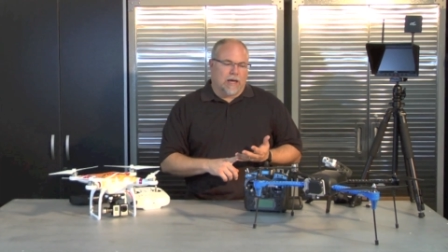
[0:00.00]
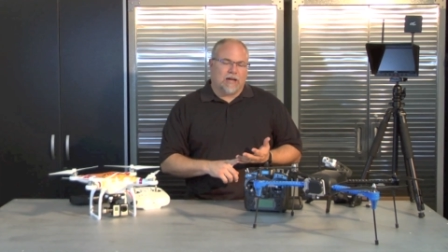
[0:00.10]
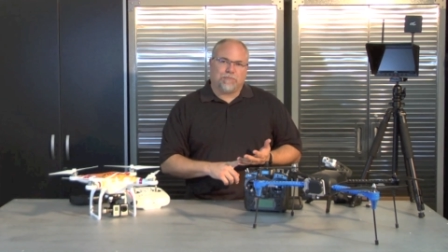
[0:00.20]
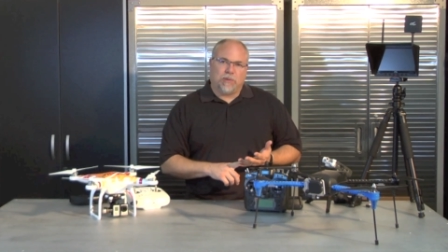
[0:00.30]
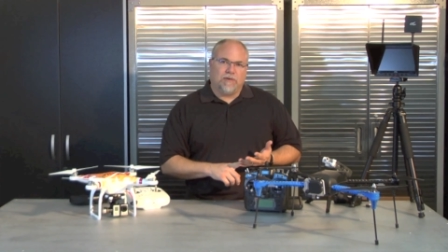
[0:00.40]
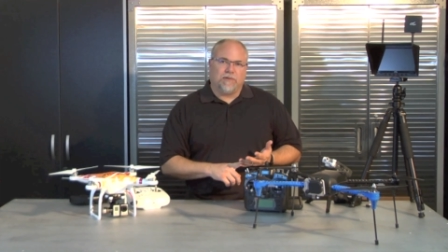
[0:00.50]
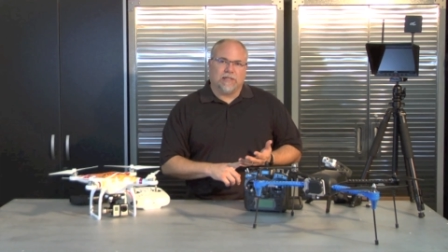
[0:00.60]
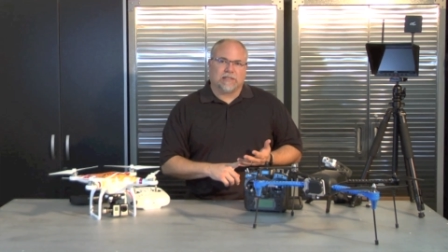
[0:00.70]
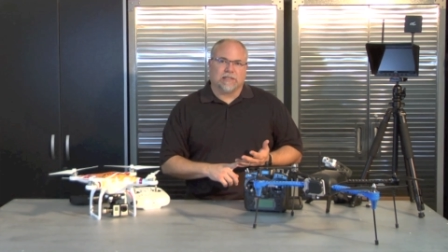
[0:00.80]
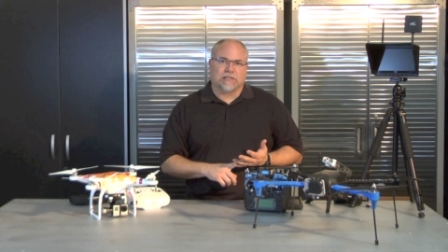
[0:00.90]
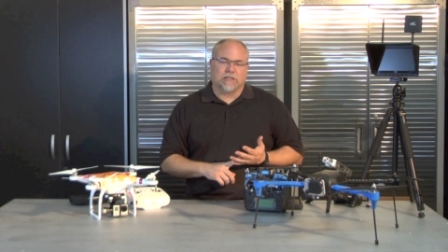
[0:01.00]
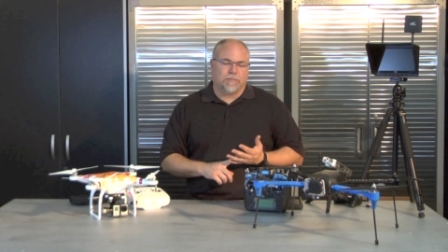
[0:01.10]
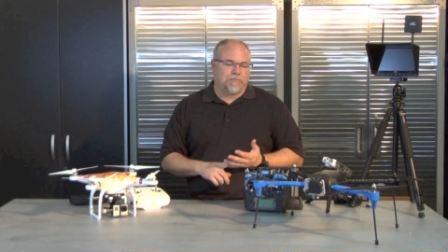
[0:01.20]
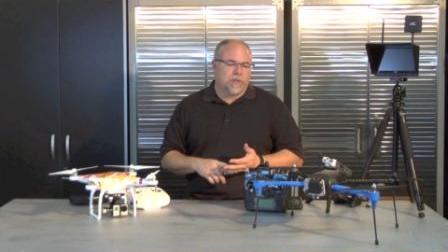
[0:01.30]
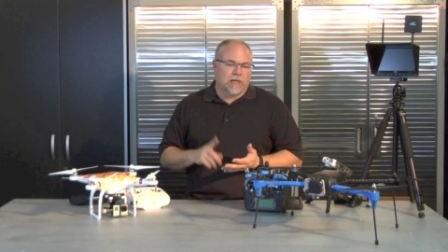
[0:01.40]
uh, FPV
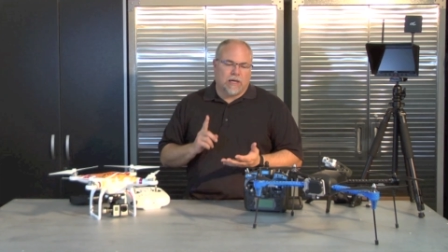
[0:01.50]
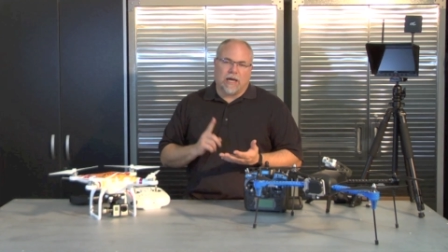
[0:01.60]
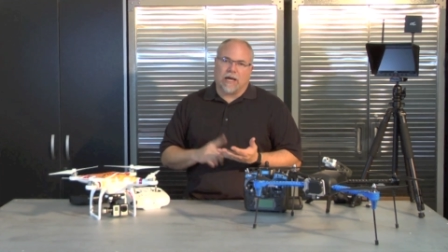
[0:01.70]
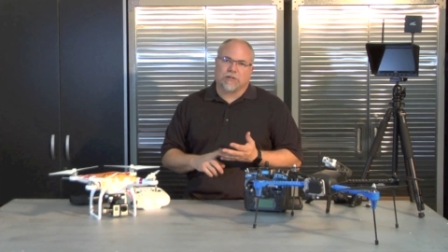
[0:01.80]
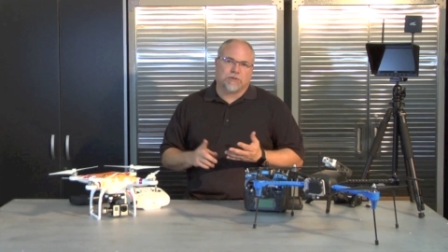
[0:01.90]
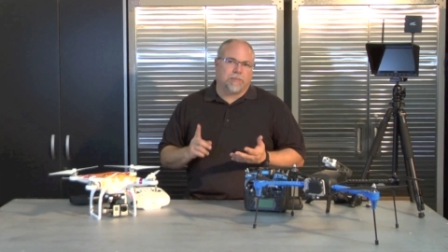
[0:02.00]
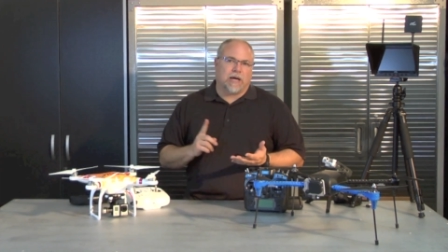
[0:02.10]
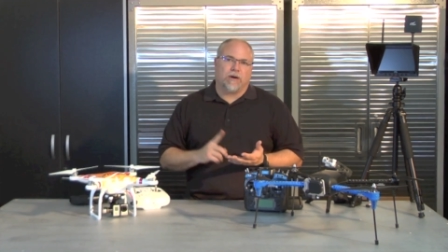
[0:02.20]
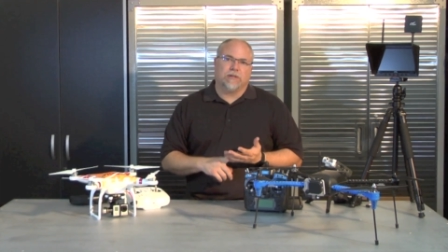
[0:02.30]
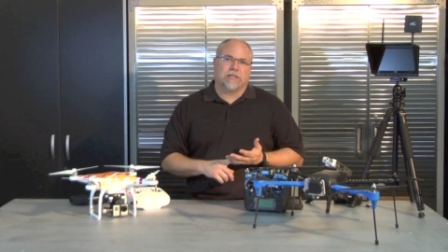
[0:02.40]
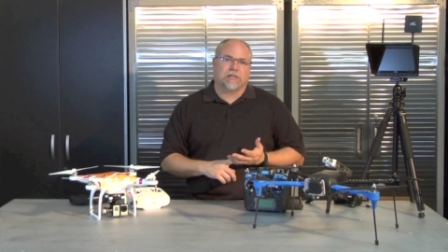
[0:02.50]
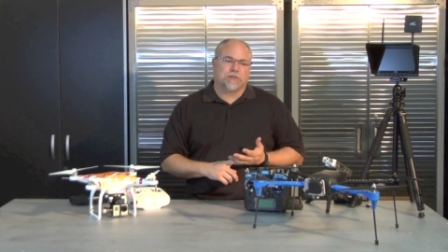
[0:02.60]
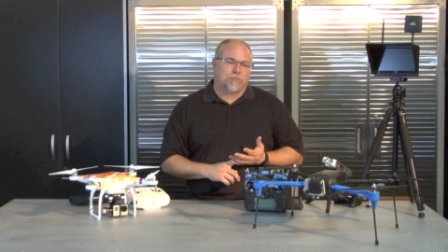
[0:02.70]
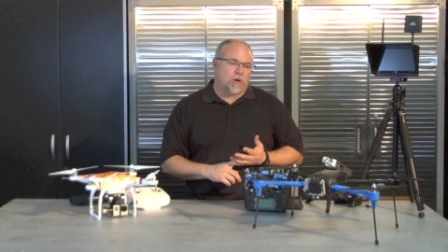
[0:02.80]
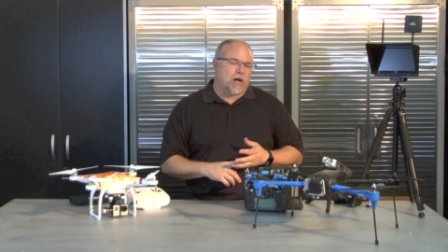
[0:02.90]
system, extra batteries,
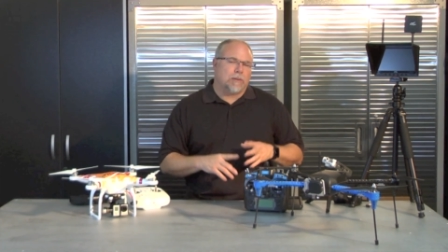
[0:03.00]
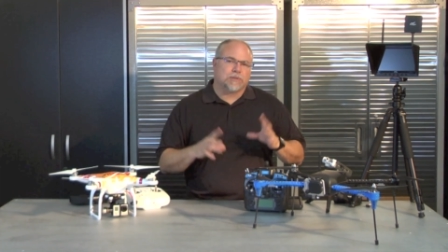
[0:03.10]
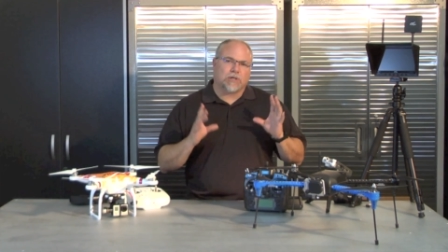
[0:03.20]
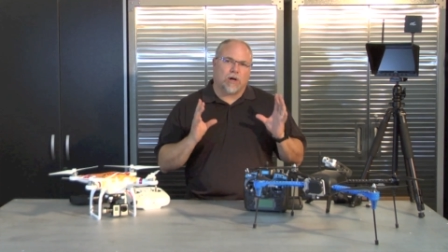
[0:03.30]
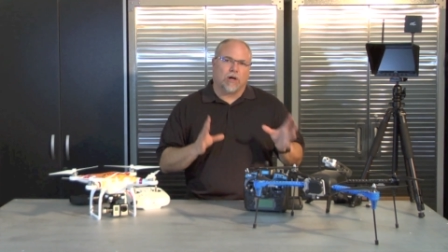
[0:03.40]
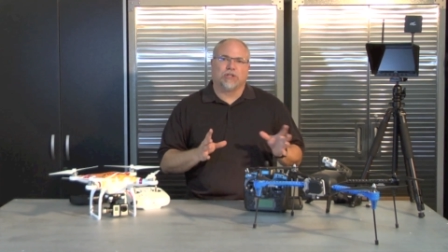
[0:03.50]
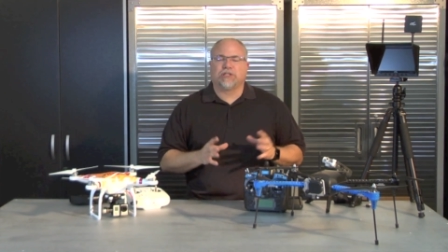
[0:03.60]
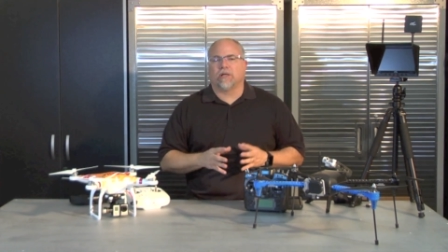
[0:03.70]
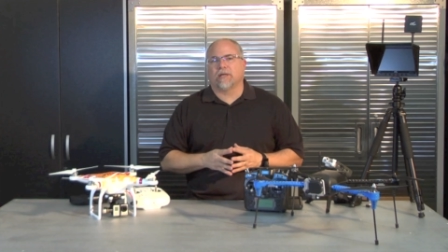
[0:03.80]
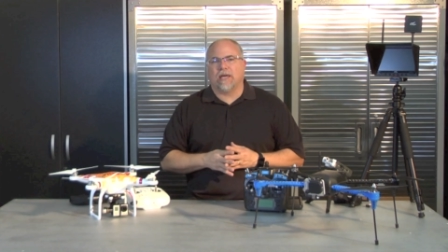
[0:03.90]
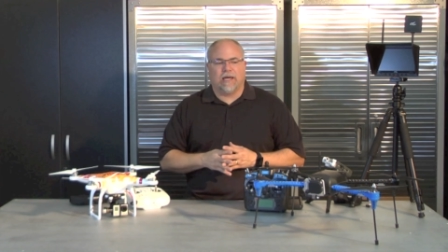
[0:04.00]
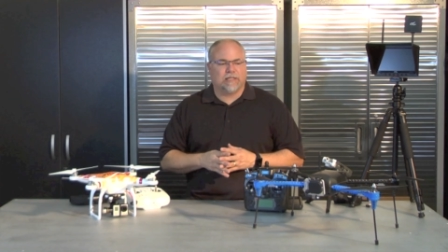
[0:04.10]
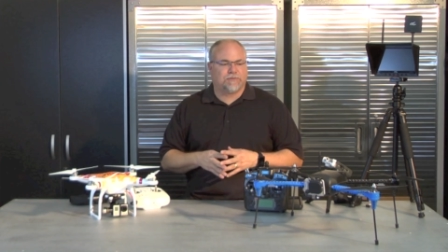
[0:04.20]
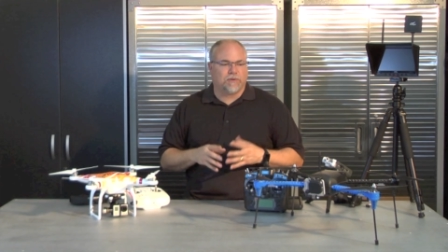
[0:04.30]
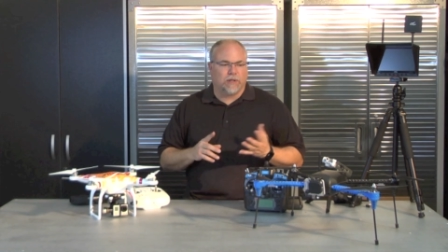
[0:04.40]
extra props, hard shell
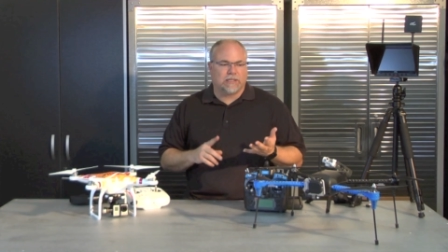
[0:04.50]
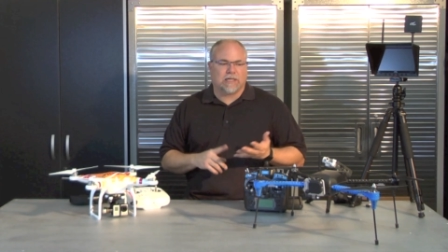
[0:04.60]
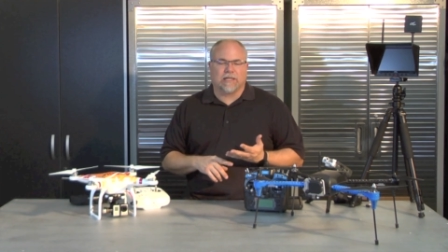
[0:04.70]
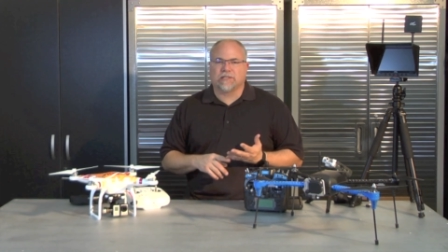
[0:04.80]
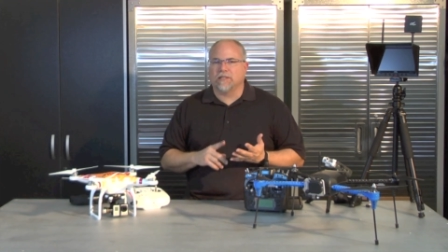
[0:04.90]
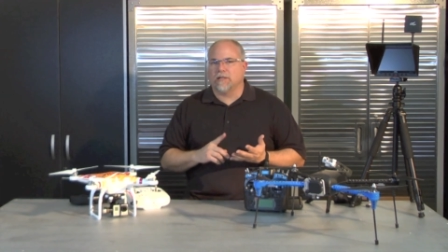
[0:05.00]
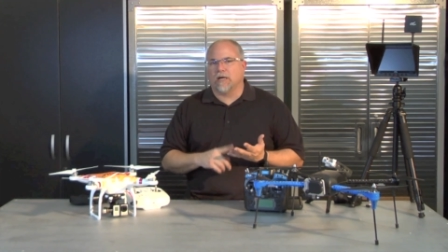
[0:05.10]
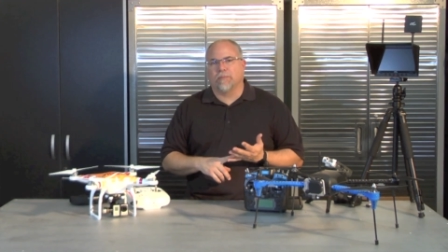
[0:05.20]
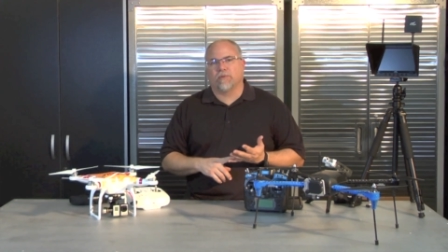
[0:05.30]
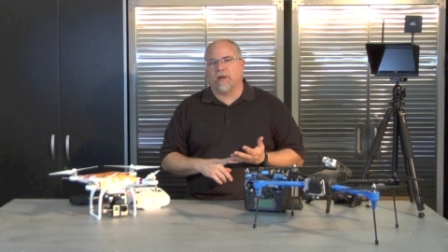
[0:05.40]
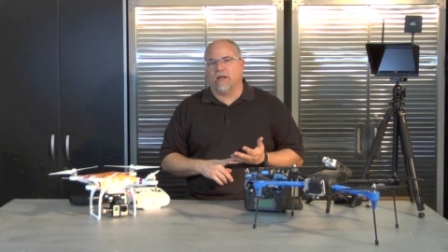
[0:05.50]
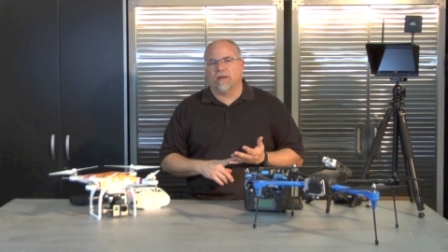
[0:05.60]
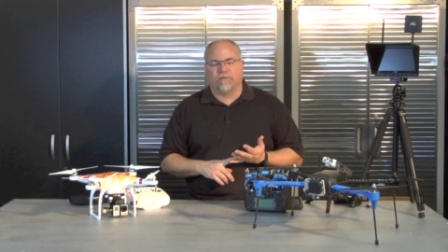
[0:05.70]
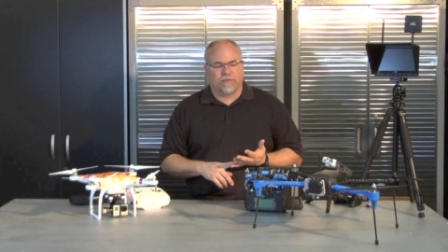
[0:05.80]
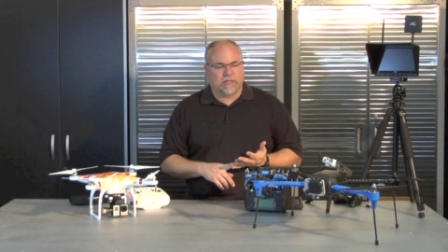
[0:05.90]
case, fully tested,
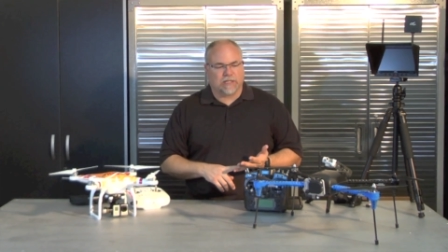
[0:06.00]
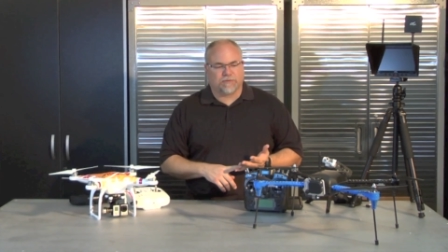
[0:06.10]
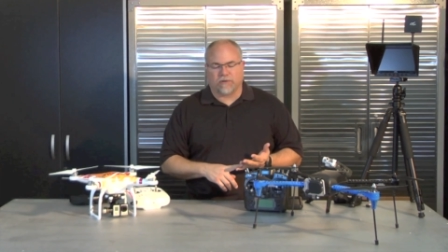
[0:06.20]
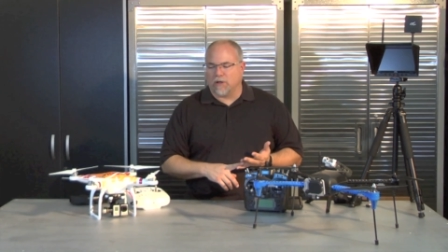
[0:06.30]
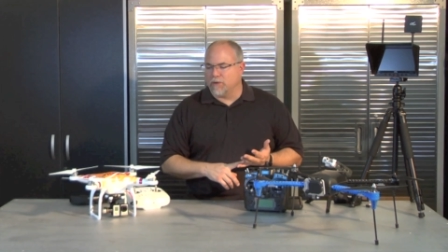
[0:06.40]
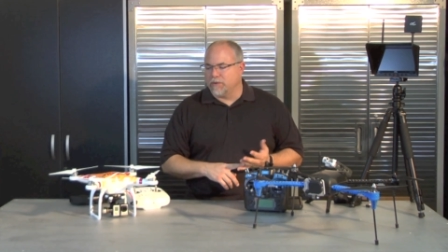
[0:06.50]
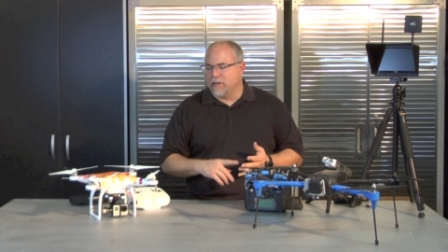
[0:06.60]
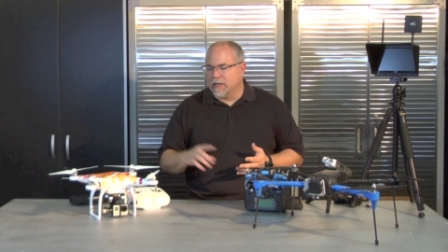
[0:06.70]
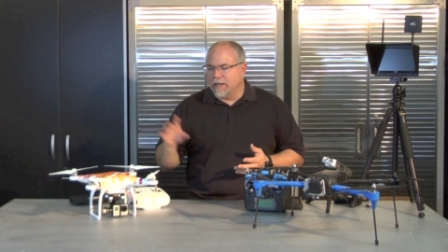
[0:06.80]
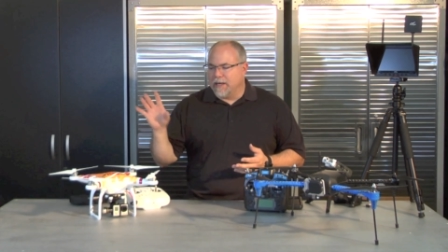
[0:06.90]
upgraded, and test flown.